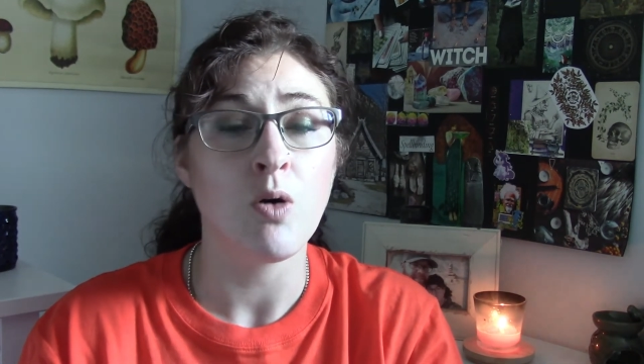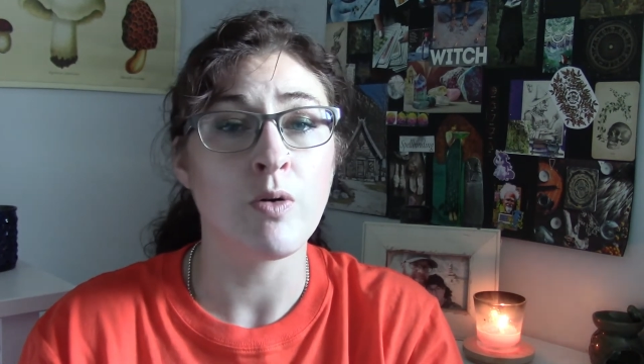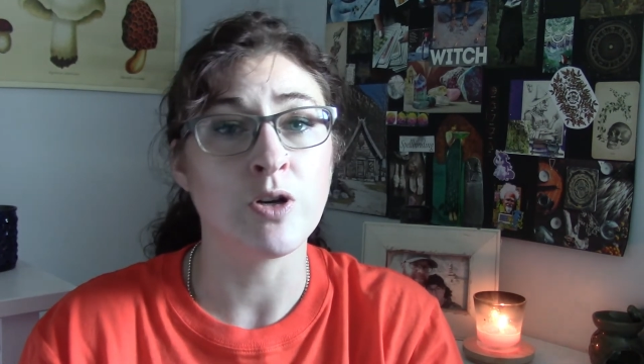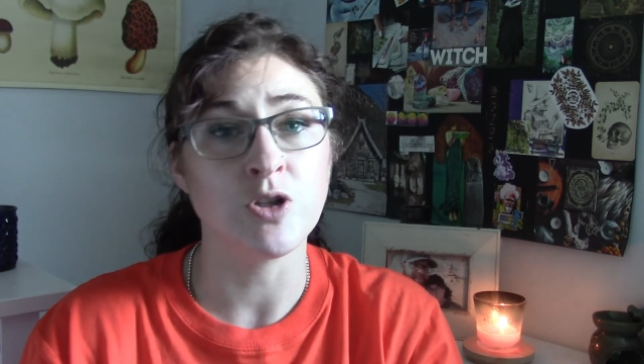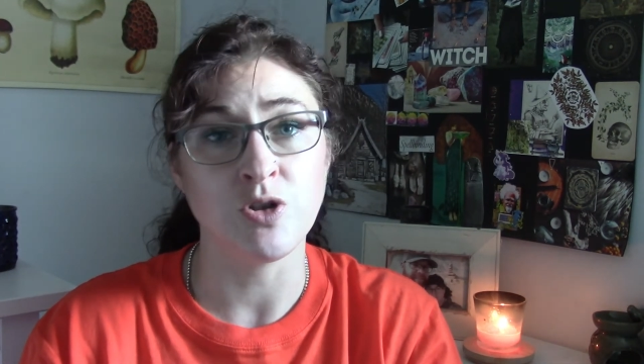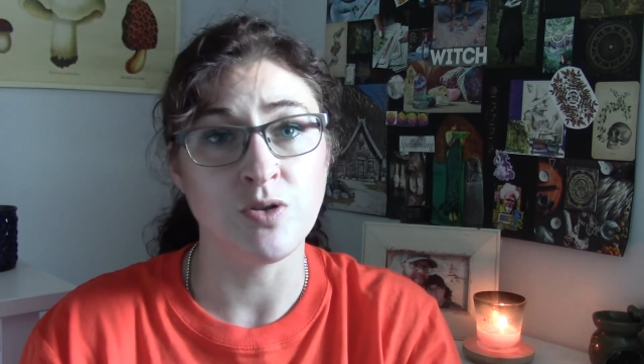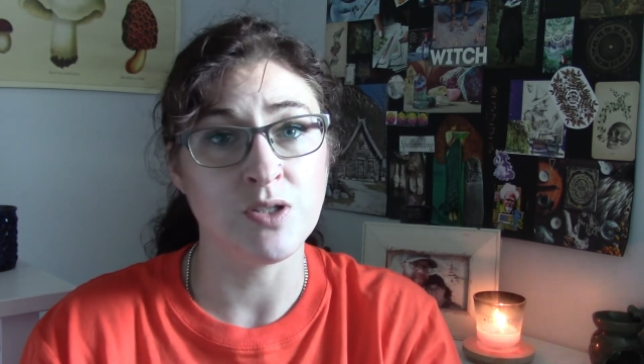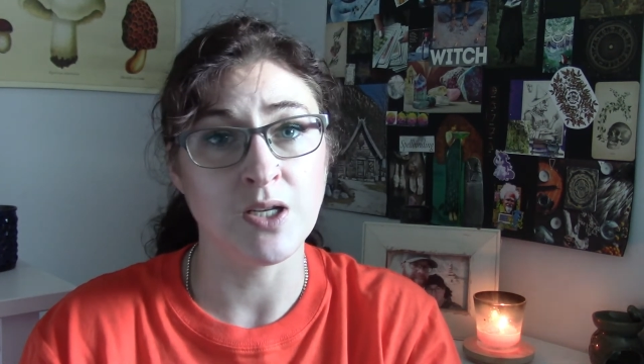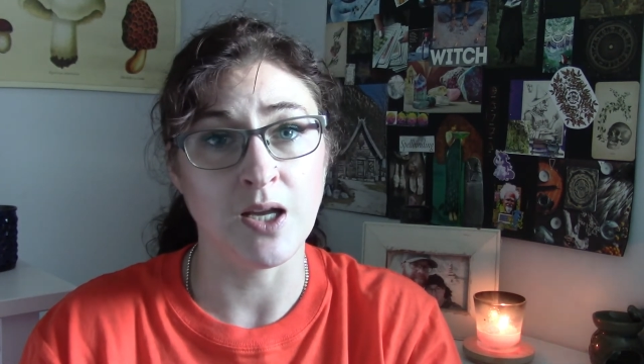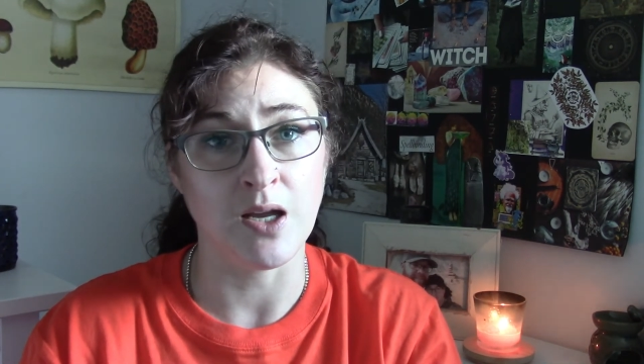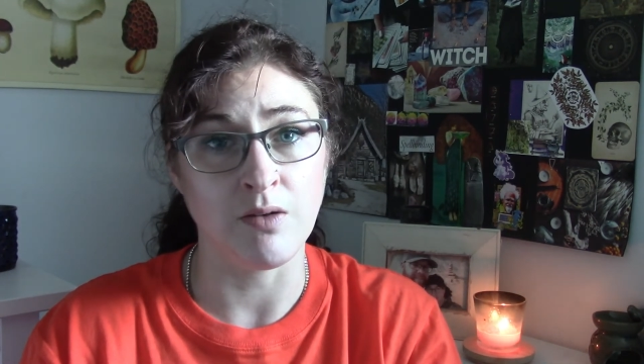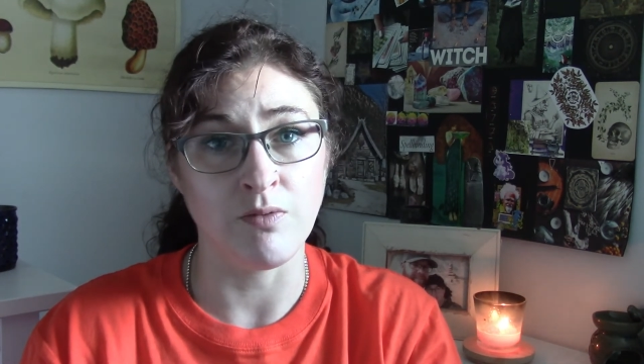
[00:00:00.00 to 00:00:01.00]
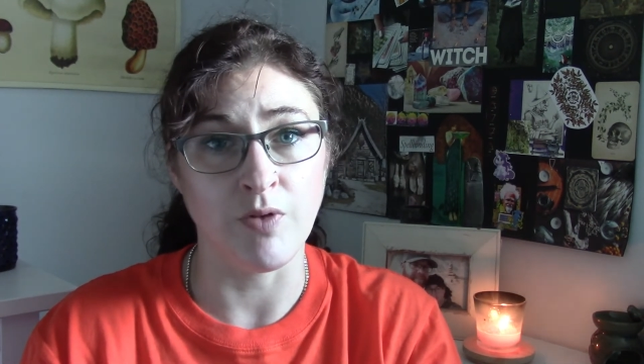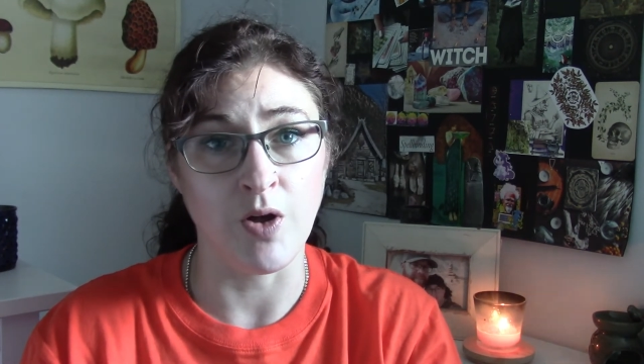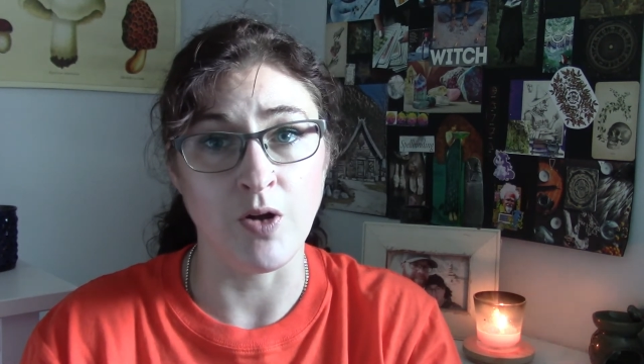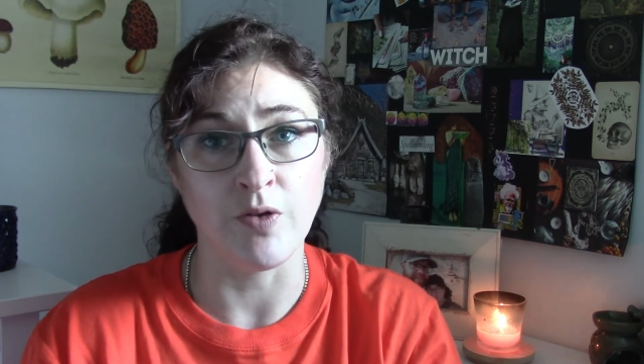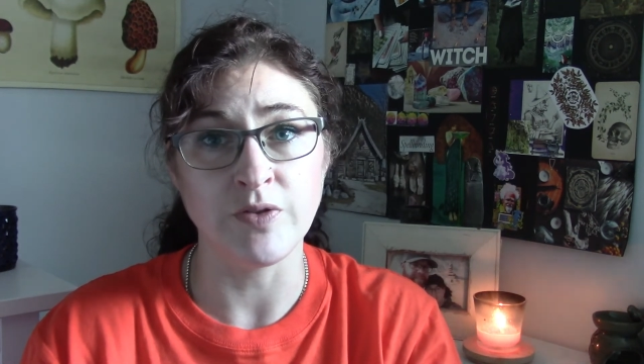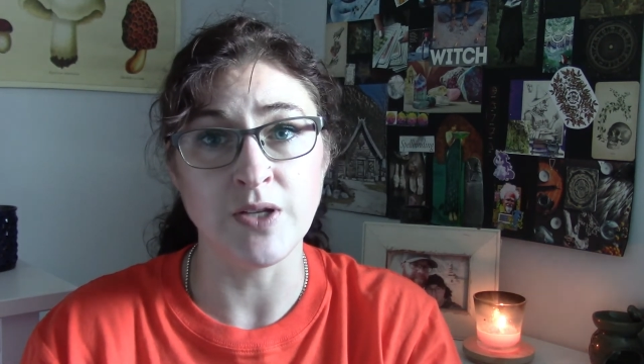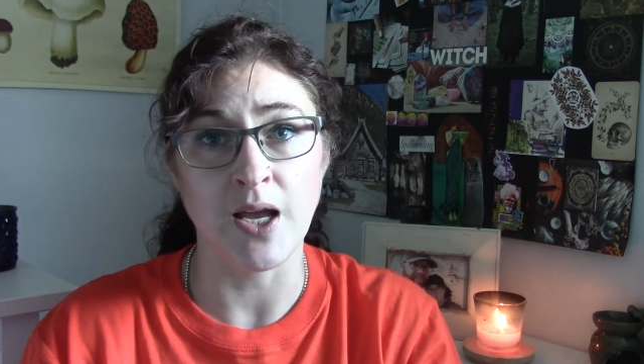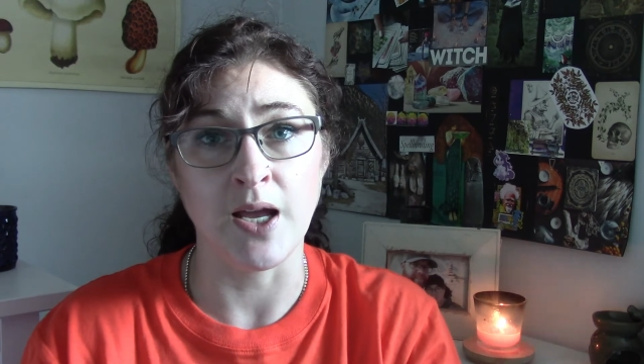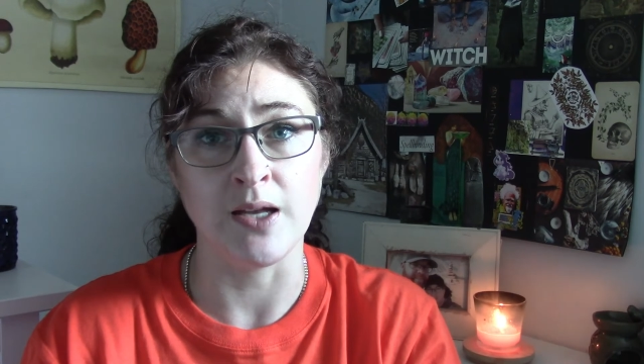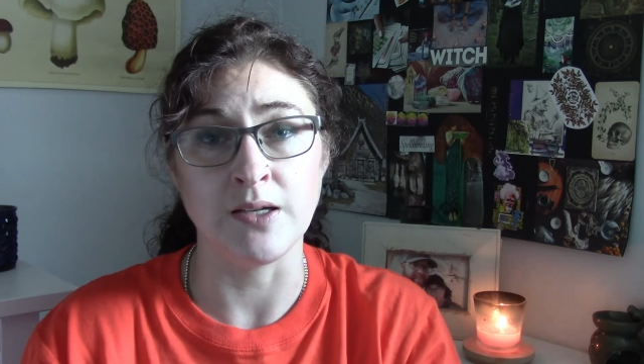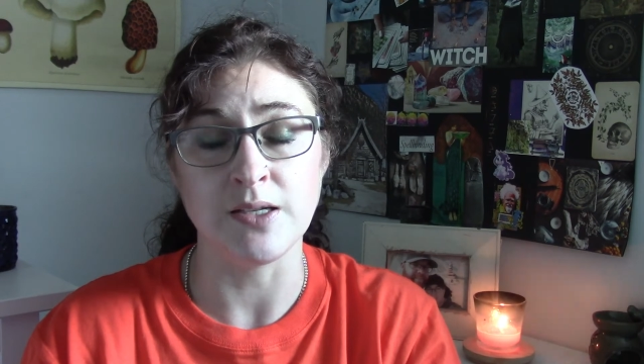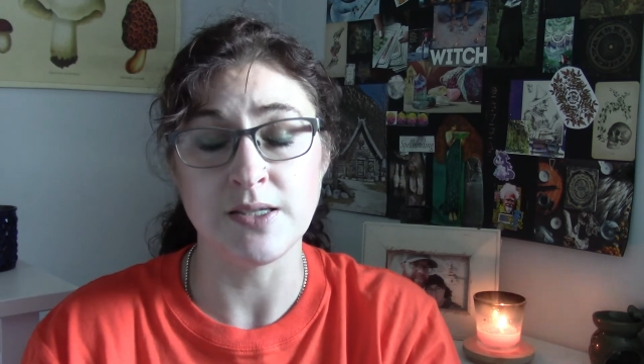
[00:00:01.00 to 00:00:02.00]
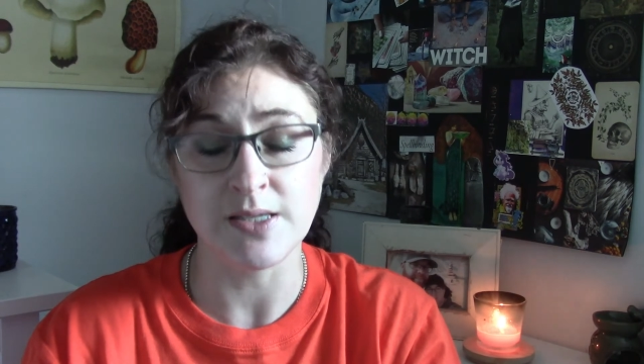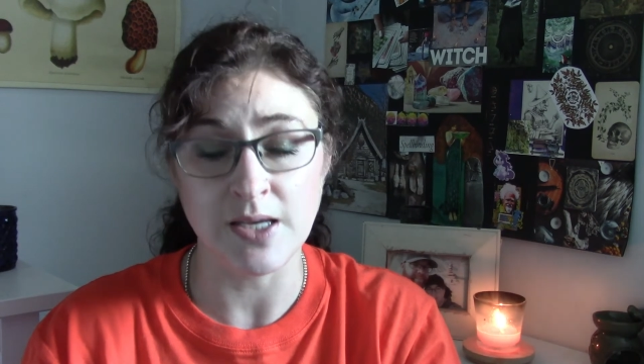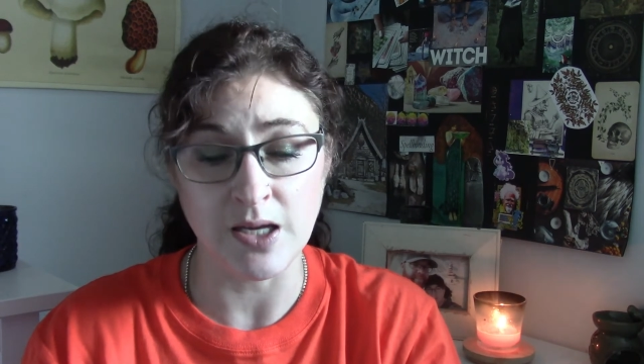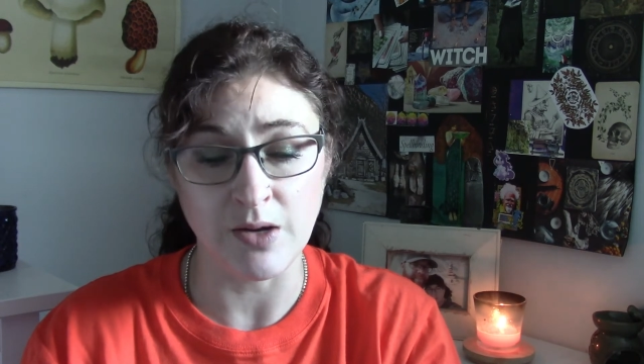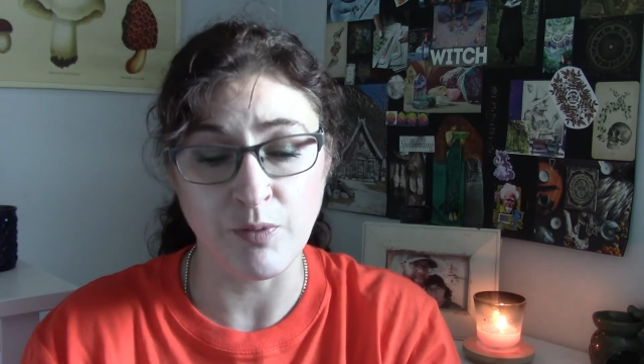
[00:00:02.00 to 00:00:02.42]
or to choose to get involved and see